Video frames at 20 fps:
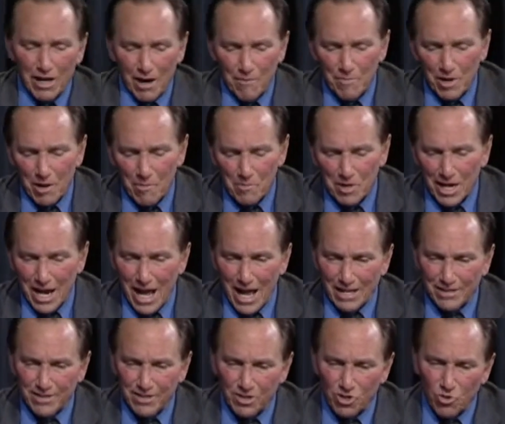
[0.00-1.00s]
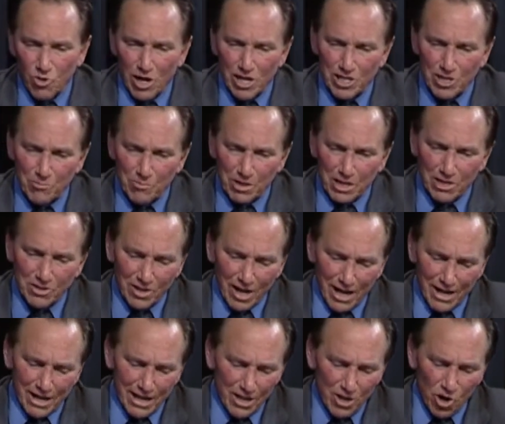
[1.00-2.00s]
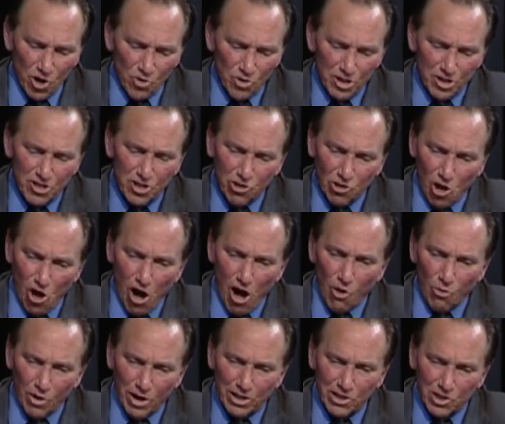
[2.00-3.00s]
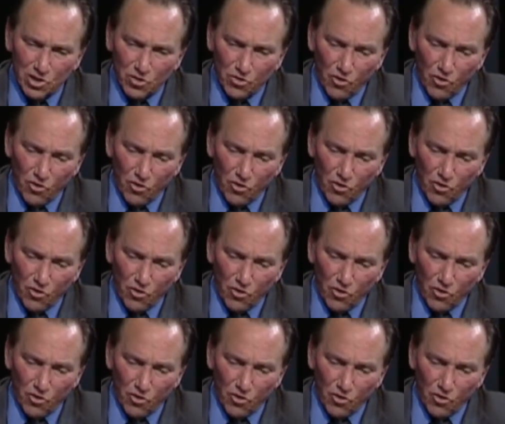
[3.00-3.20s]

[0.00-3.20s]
Wait a minute. I'm going to ask this question because I didn't know this law